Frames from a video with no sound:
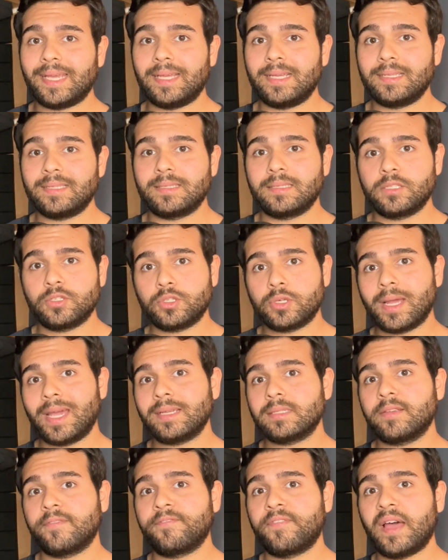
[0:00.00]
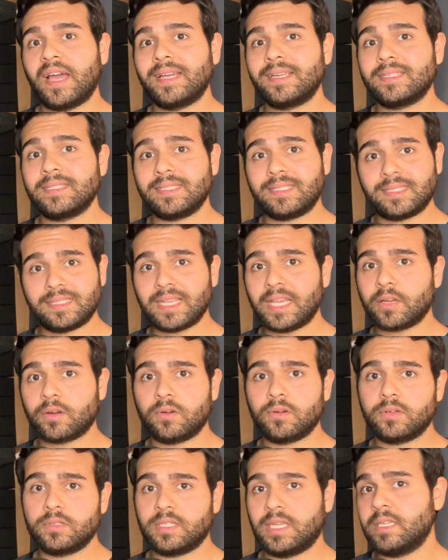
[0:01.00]
is trying to find
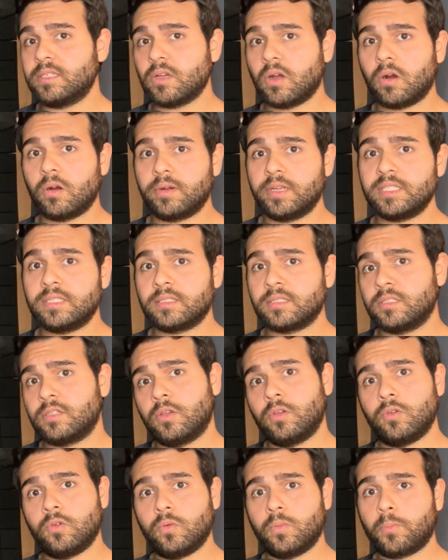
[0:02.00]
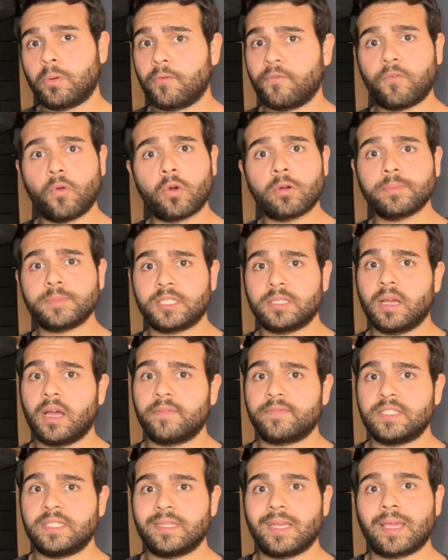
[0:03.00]
singers and artists who perform
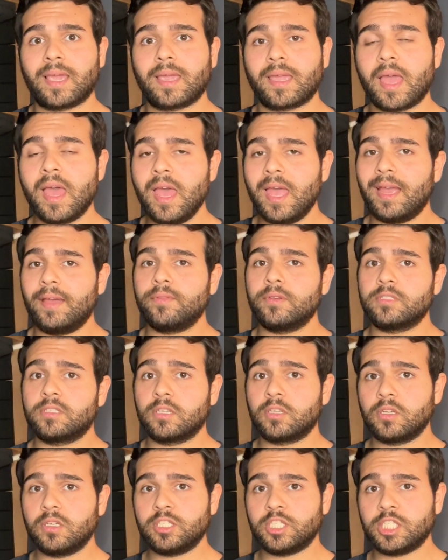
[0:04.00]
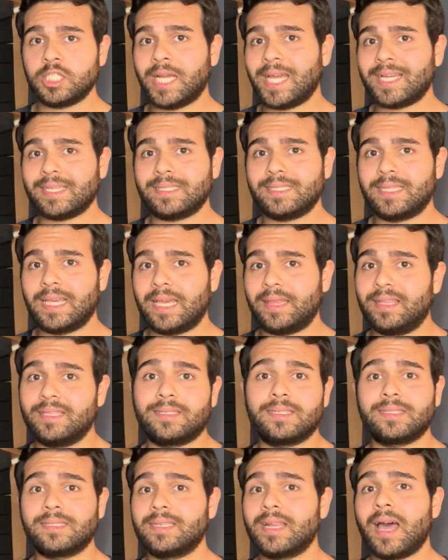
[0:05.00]
soft singing, and there's a good chance that
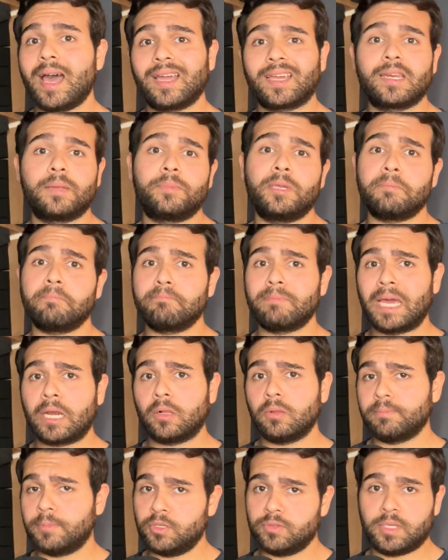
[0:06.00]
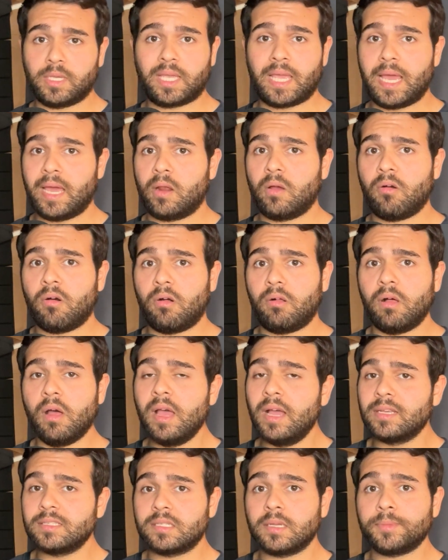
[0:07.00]
this is not going to be metal music at all.
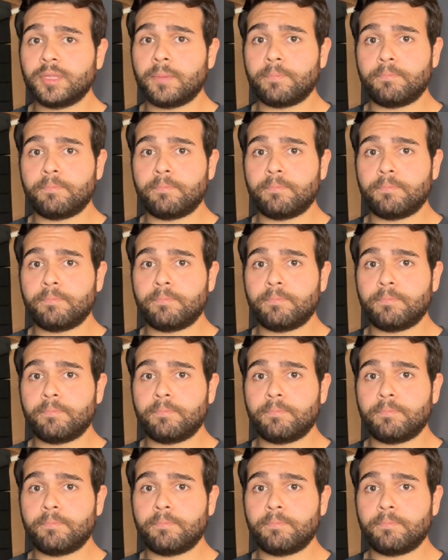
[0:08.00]
Some of the